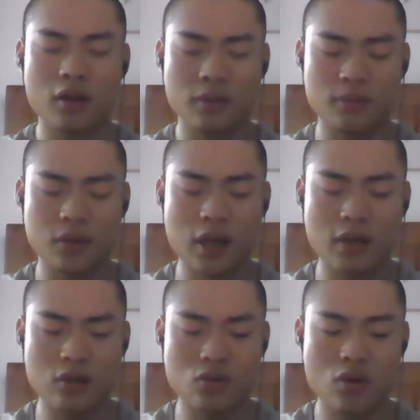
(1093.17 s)

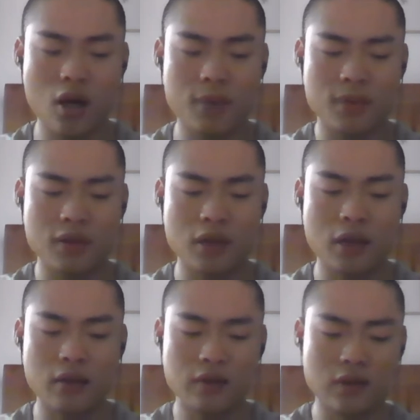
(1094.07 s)
and wrapped and
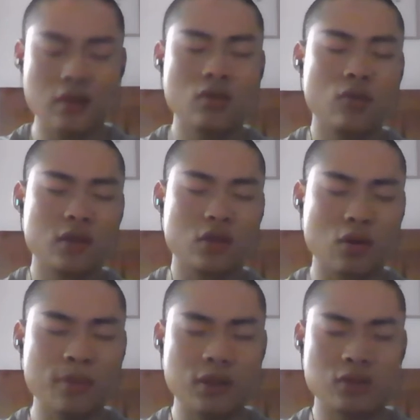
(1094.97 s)
then was
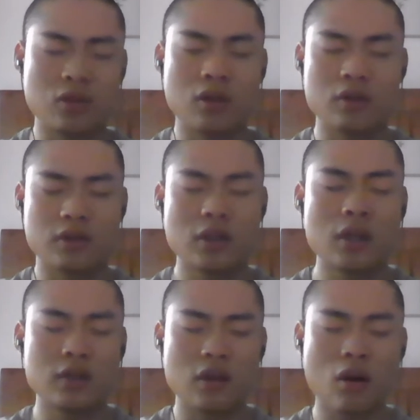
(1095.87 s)
open source.
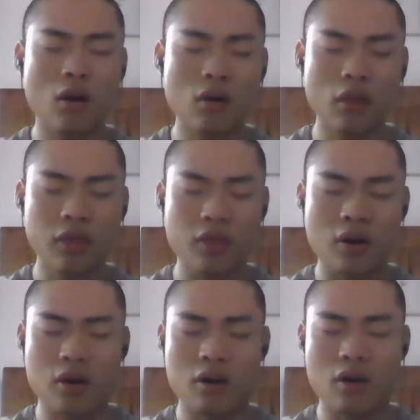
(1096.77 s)
The
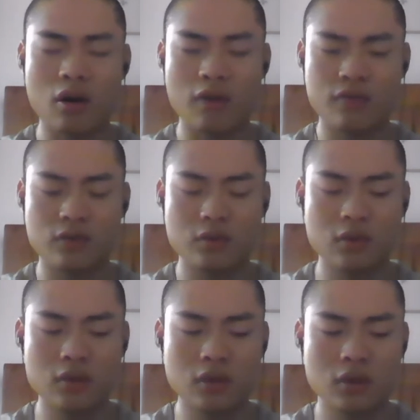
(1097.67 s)
author of
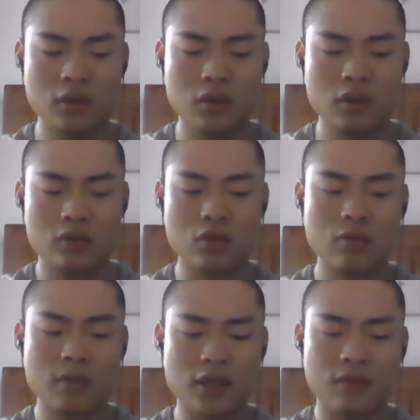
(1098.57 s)
so
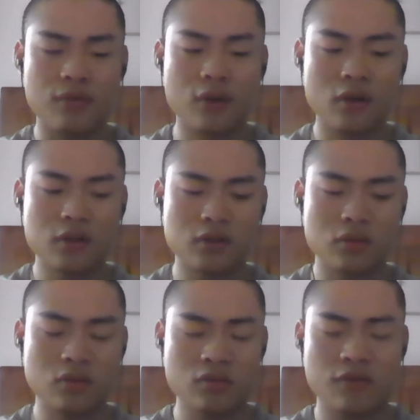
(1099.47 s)
much
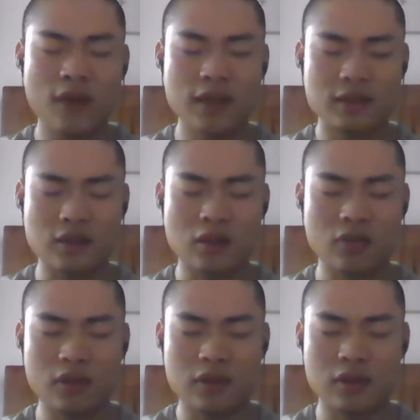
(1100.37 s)
faster
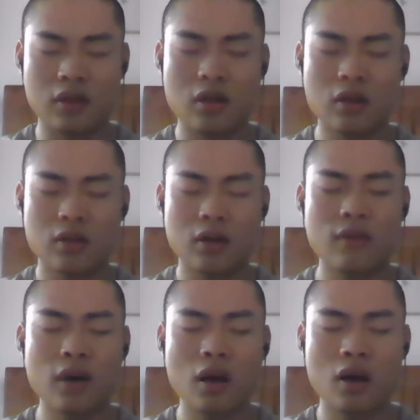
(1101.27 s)
with a lot of
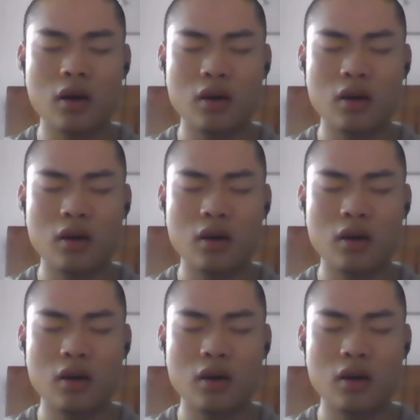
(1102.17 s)
how